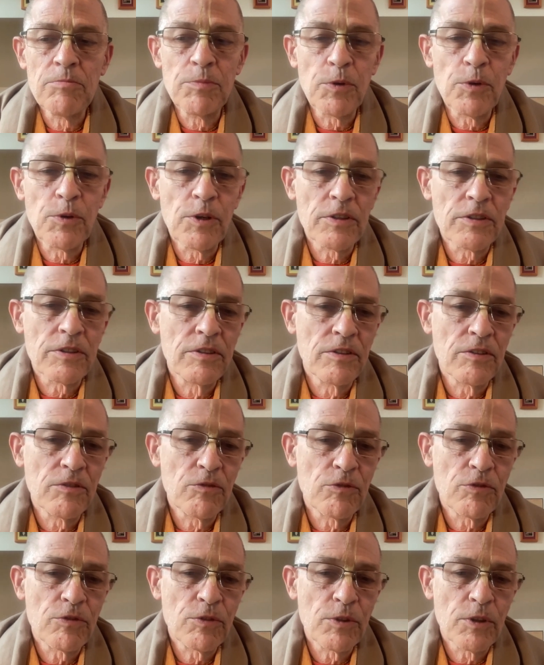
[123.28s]

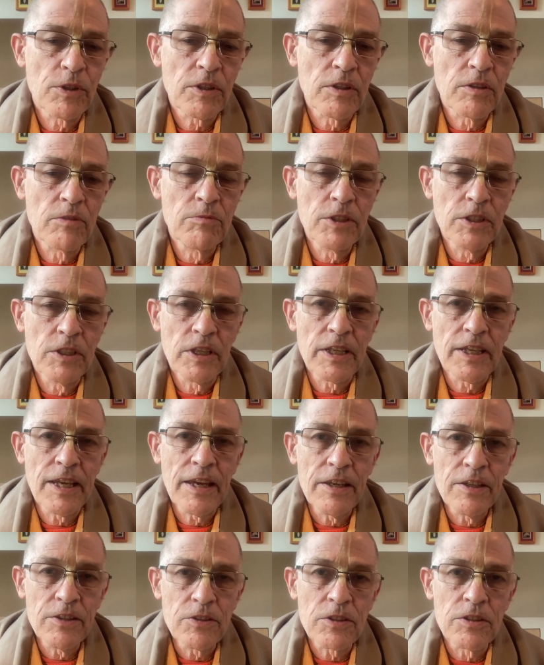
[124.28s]
important for
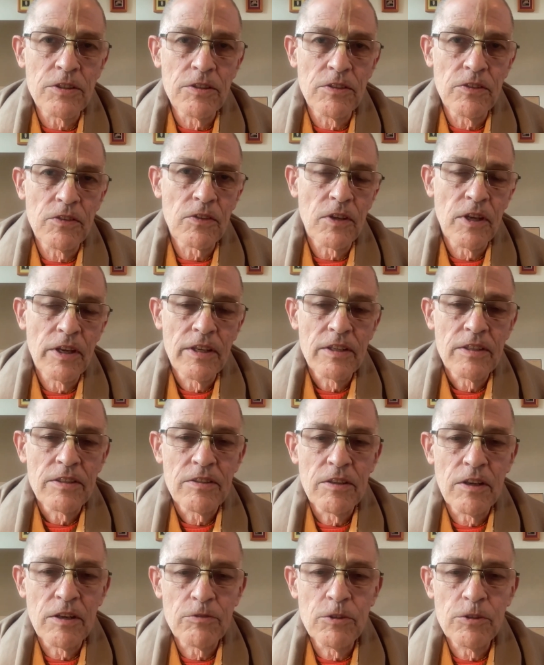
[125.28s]
communications
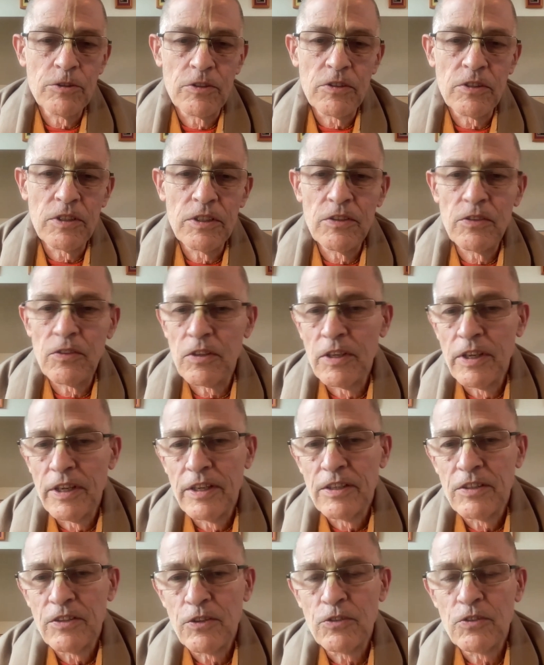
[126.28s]
devotees
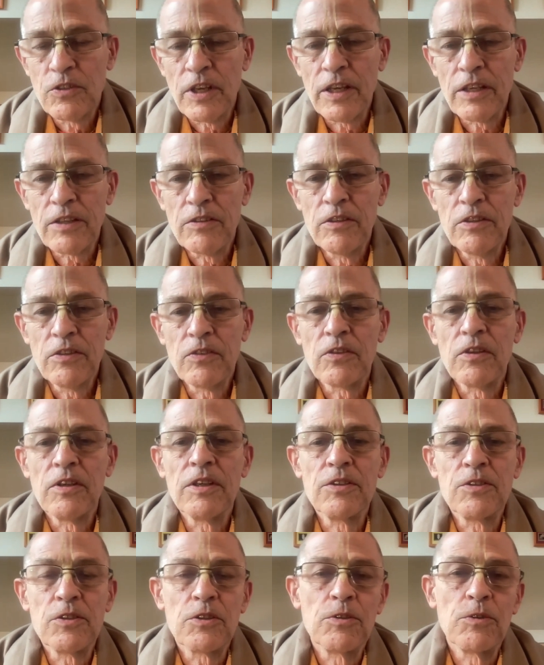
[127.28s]
to take this
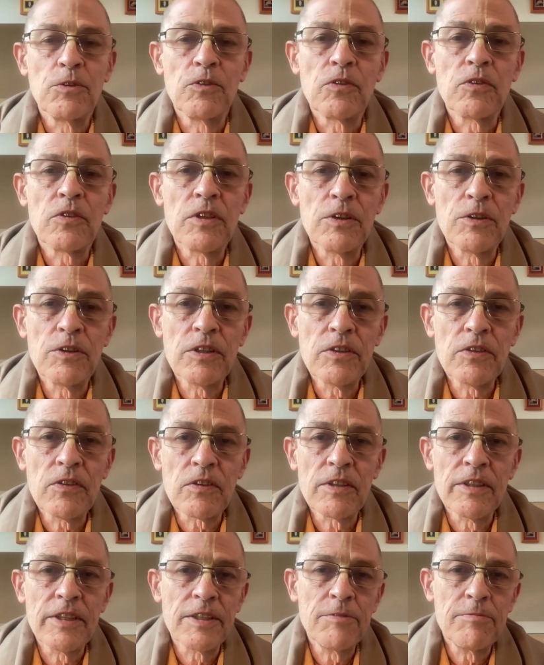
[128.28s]
issue
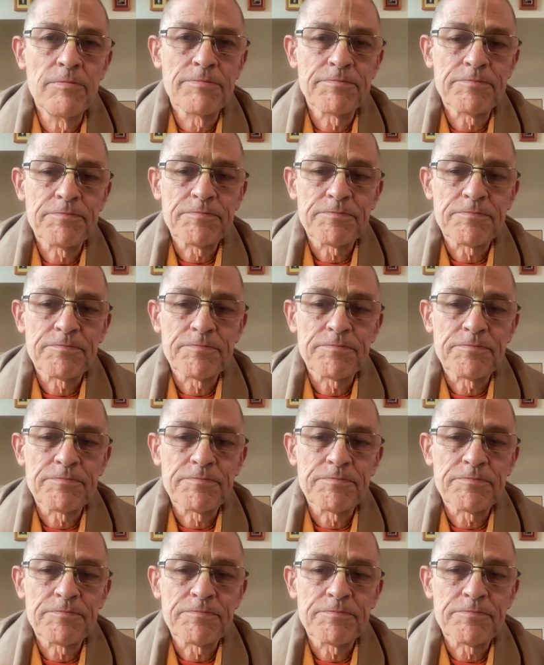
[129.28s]
seriously